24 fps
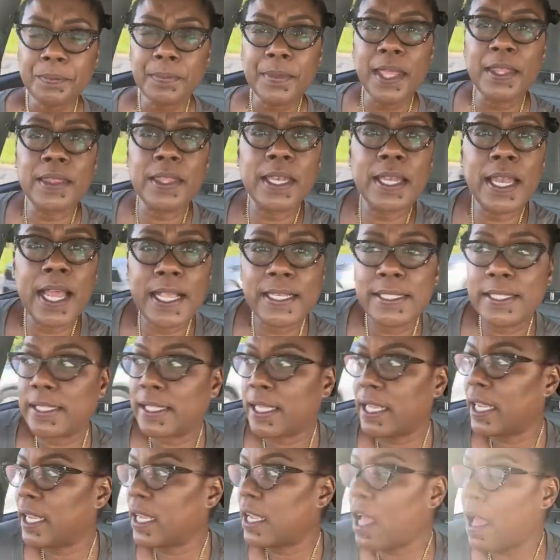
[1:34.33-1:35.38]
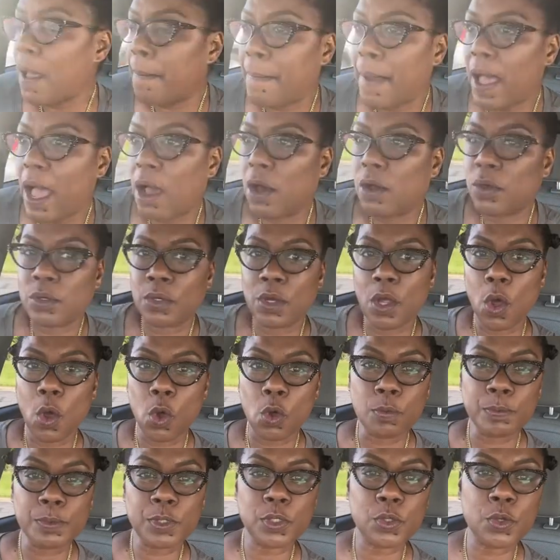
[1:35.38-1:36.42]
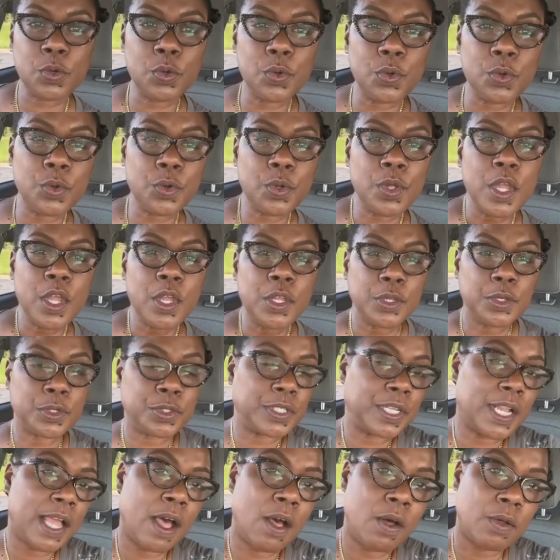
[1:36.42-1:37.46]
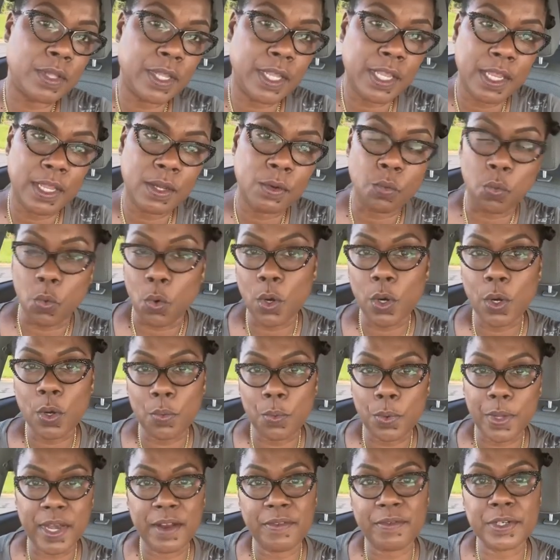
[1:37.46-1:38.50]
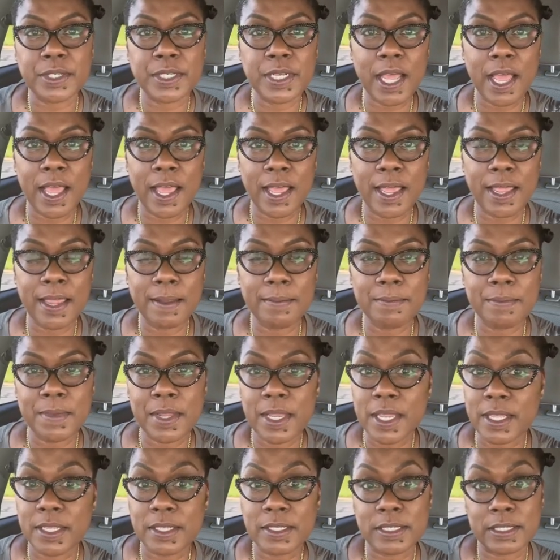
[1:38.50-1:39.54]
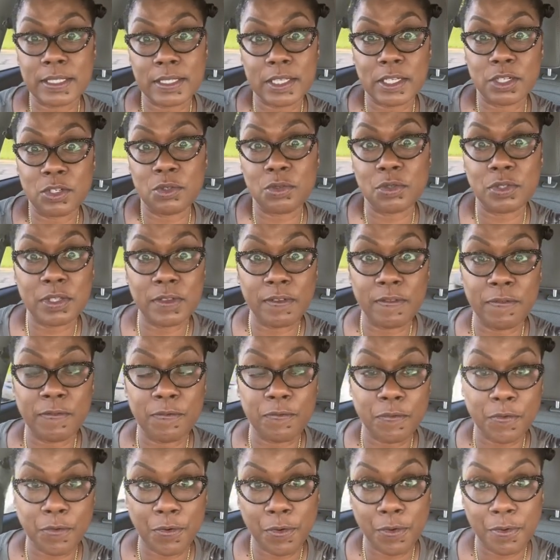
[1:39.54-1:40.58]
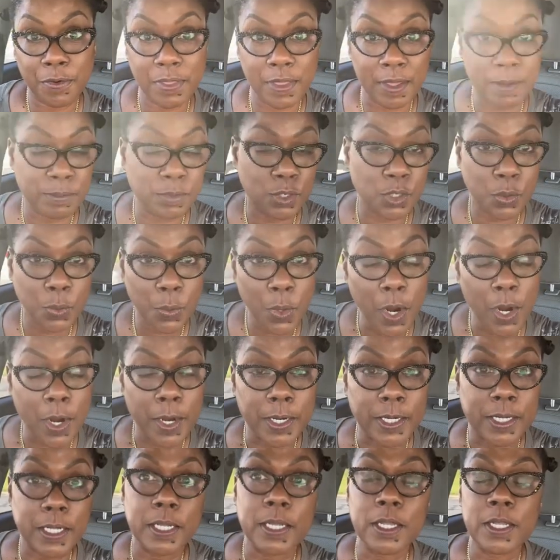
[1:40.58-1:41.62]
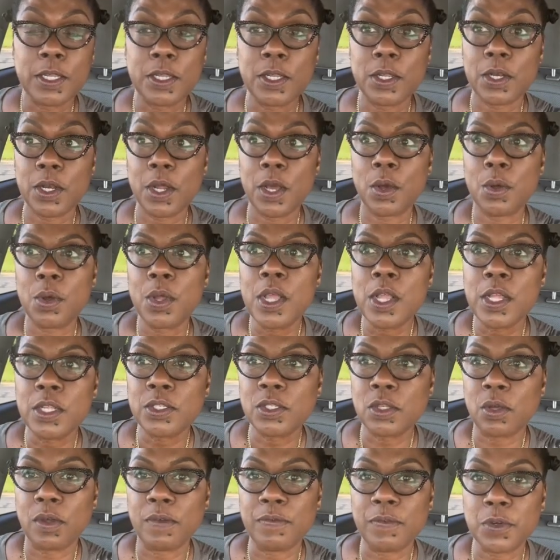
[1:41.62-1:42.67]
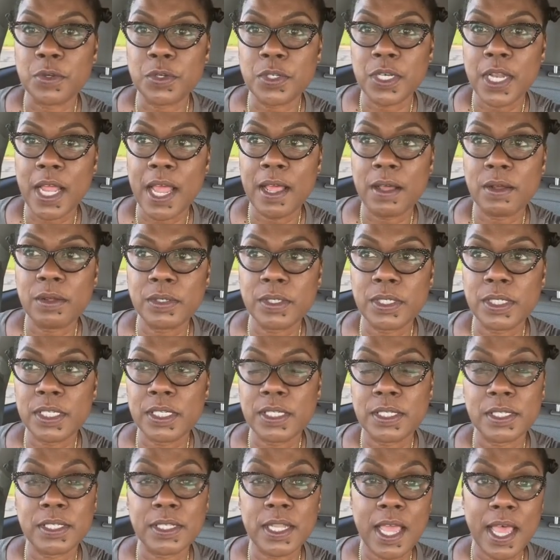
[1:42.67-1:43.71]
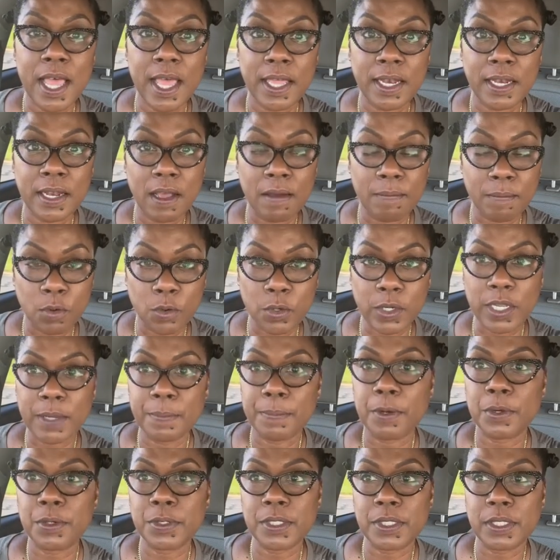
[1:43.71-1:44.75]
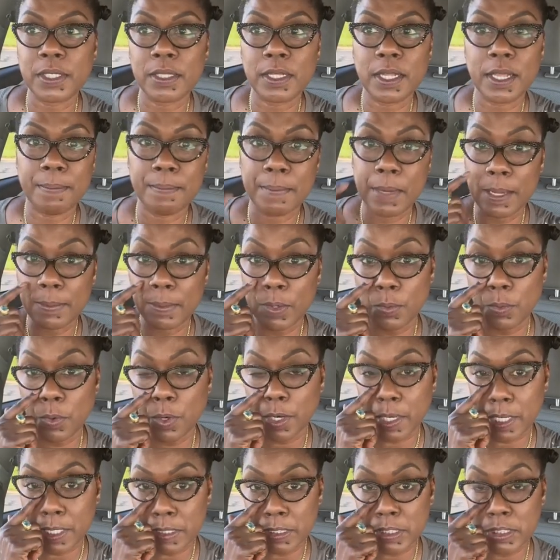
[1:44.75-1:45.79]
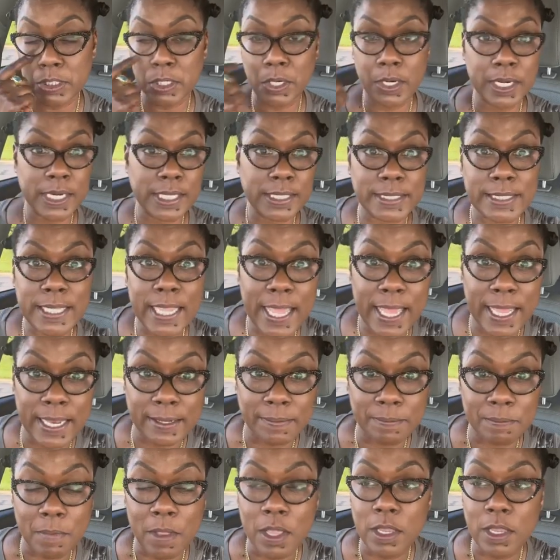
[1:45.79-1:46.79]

The nice thing about homeschool, your child can work whatever time is conducive for them to work, So if your child is not a morning person, then maybe work can start at 10,